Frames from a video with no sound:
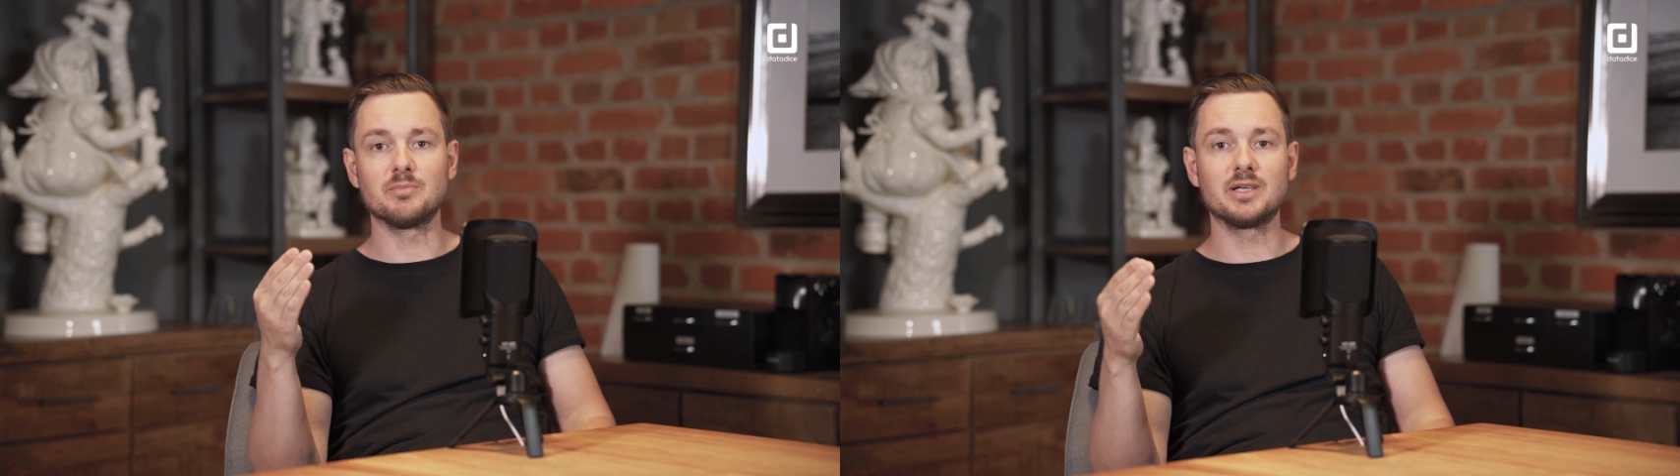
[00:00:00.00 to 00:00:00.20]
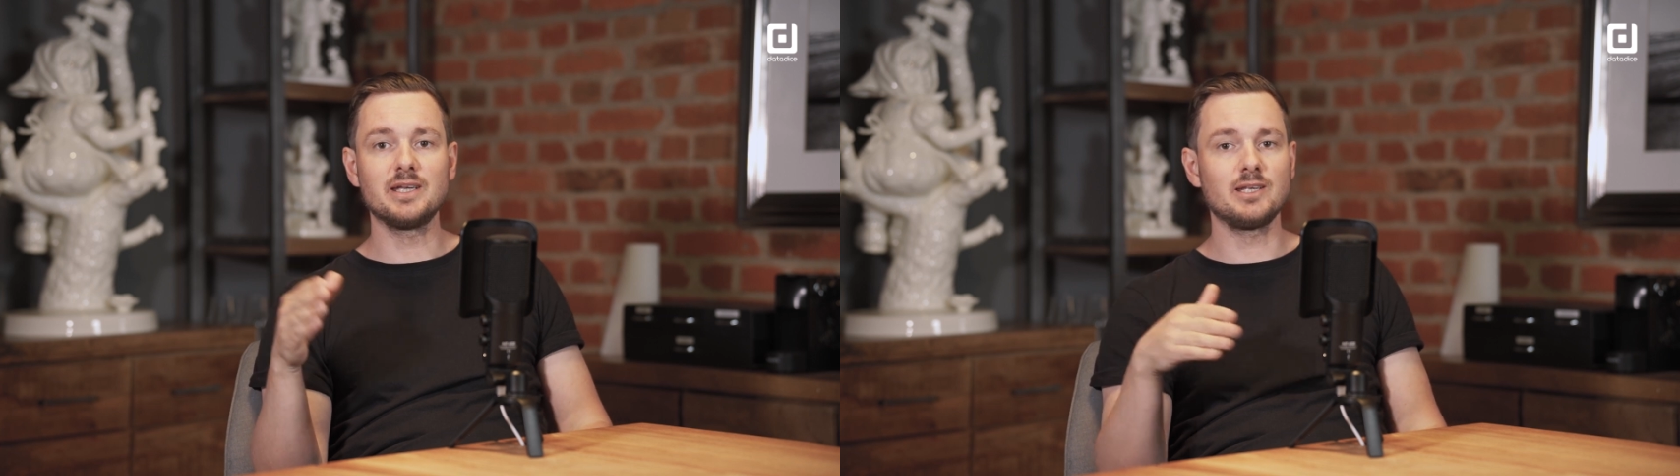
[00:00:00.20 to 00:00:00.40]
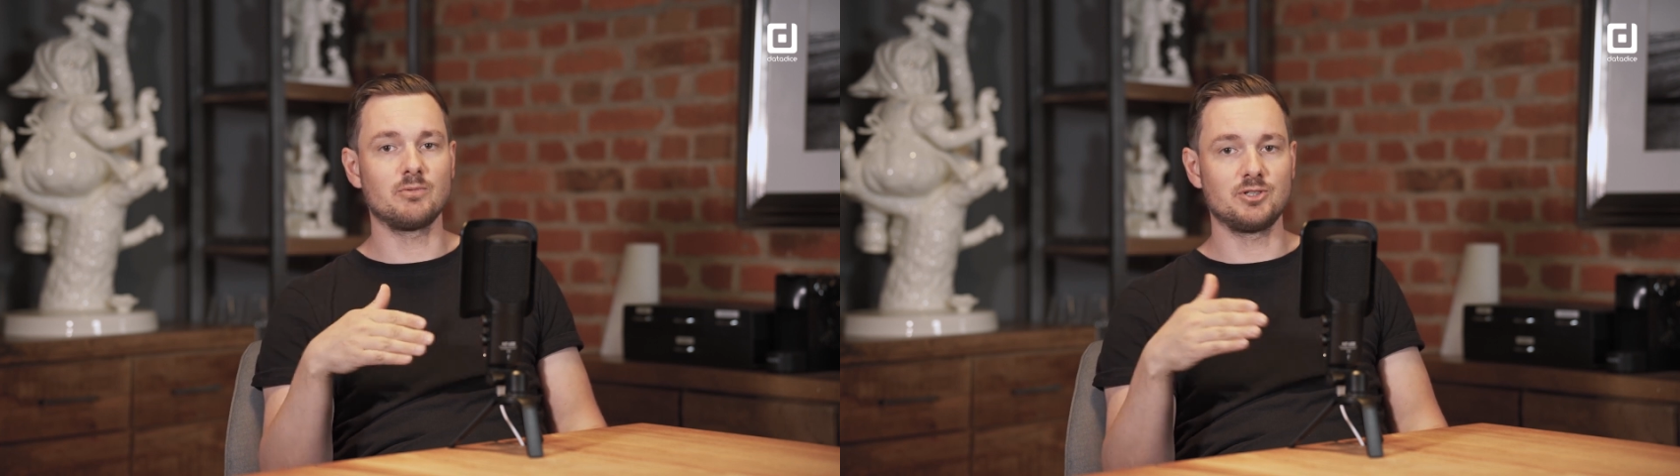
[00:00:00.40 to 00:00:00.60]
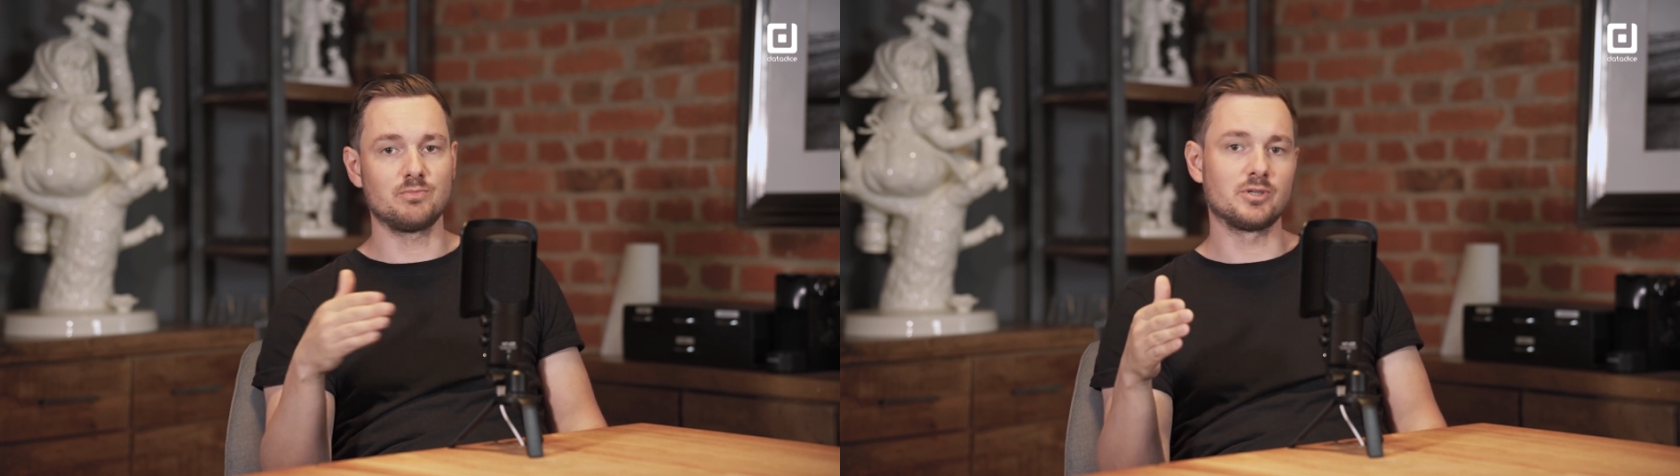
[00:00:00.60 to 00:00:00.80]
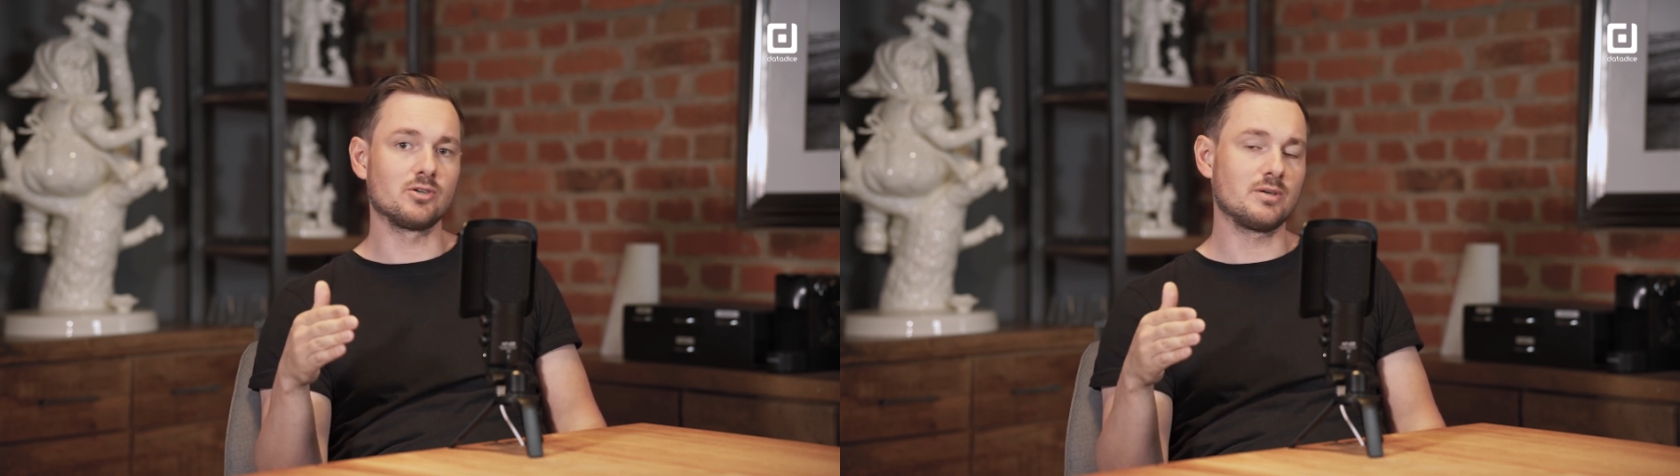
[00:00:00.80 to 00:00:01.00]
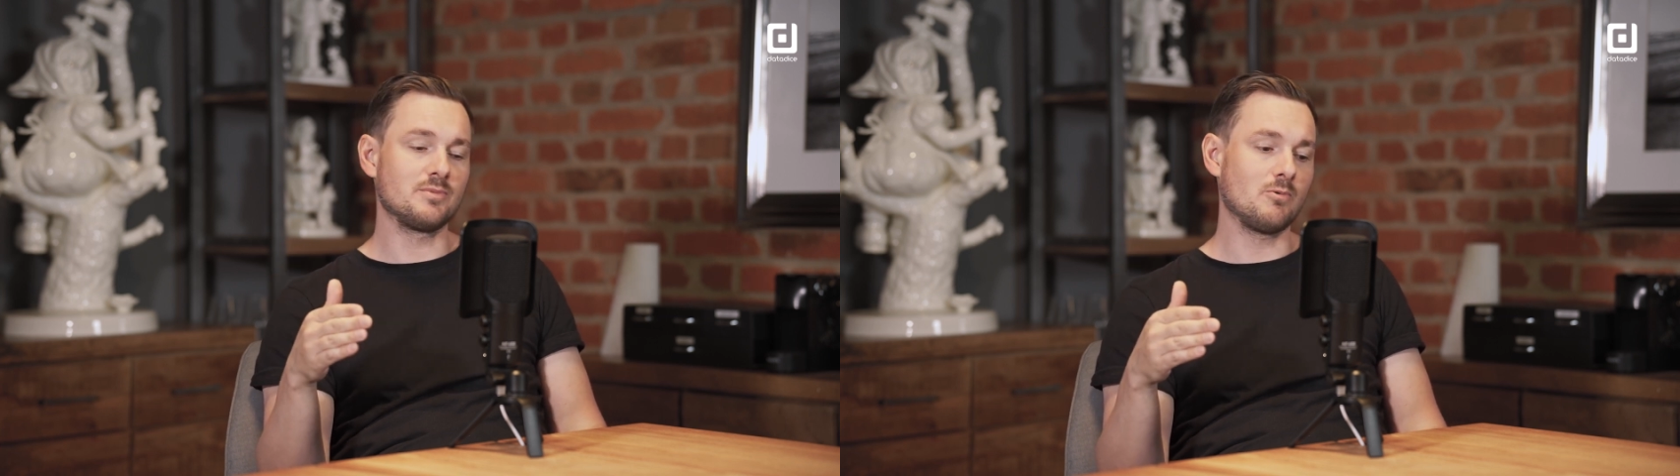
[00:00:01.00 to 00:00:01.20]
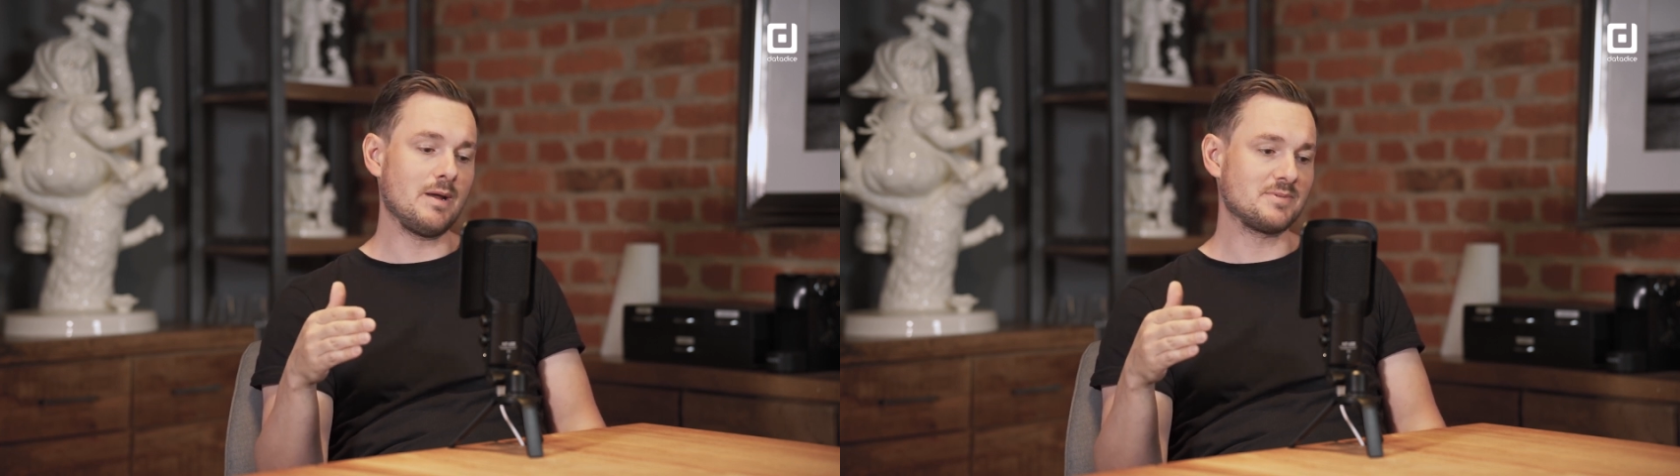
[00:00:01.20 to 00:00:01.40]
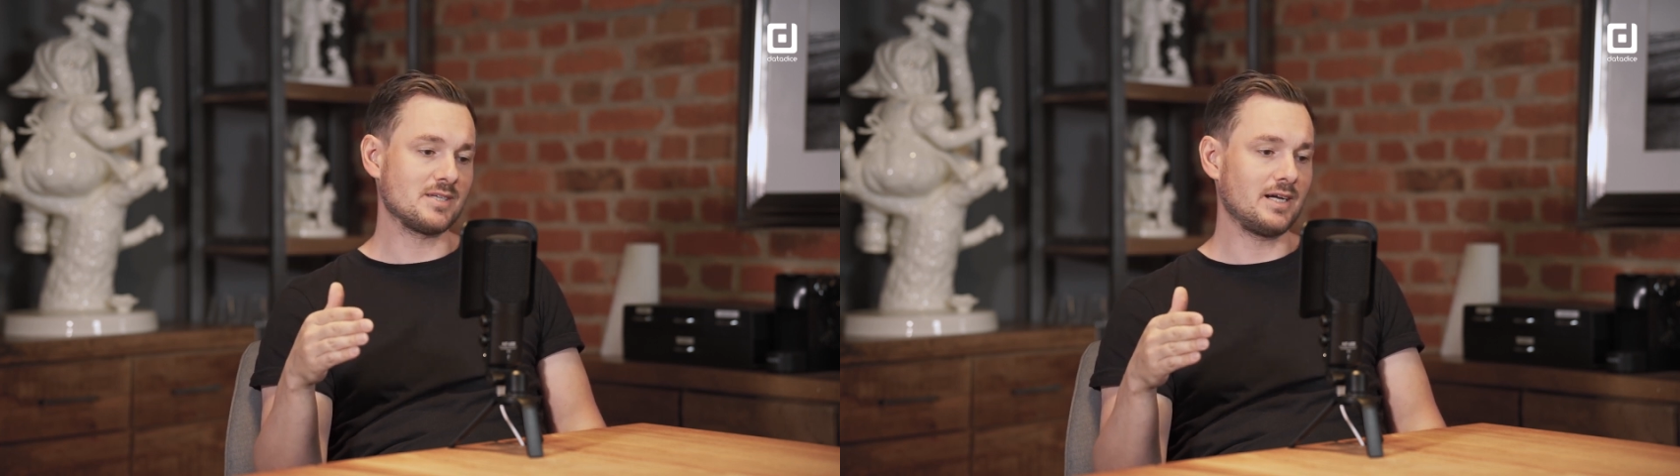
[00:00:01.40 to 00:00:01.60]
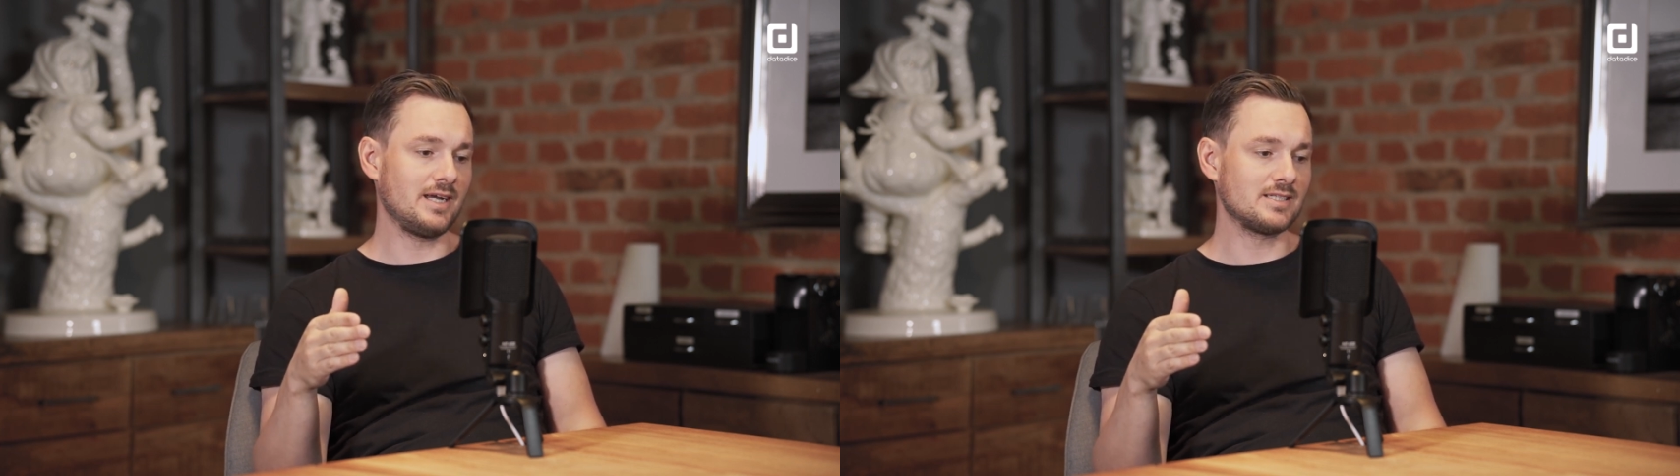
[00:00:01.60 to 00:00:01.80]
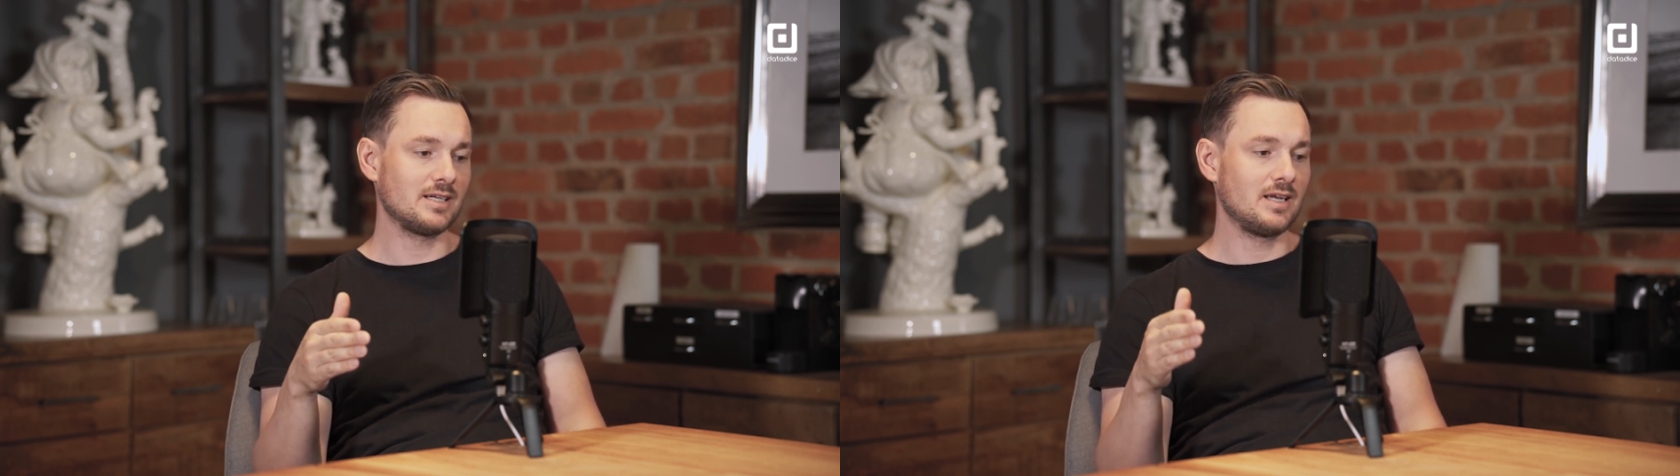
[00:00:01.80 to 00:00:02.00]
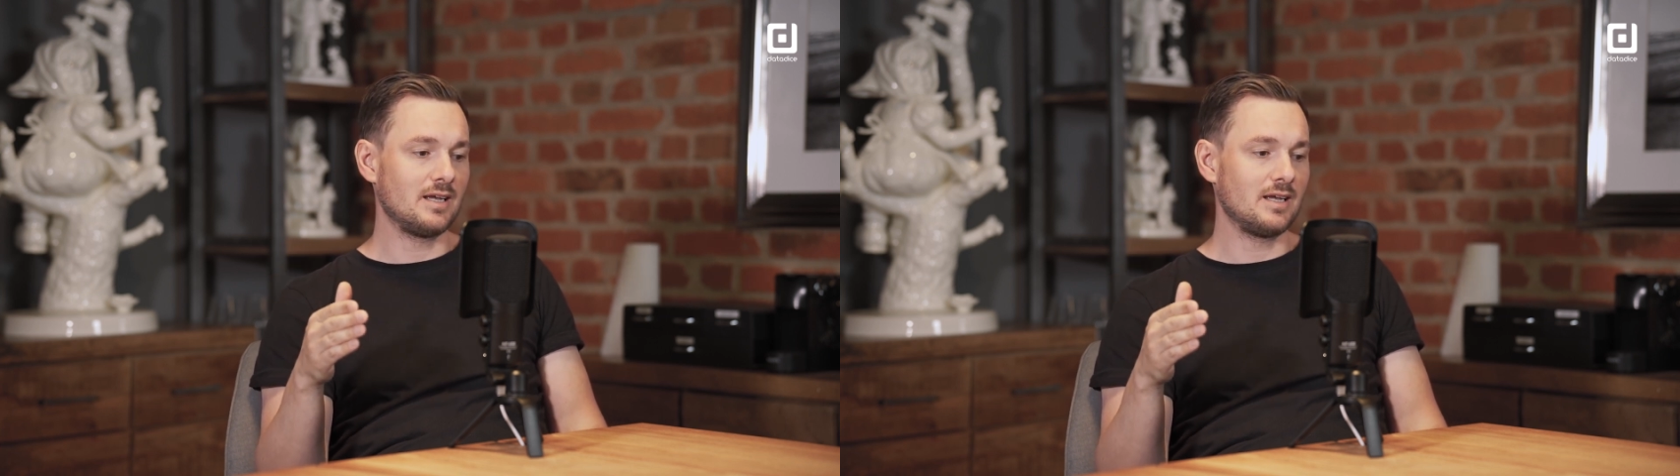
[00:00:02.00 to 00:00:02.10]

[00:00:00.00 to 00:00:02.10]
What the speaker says: beginning when you program your website,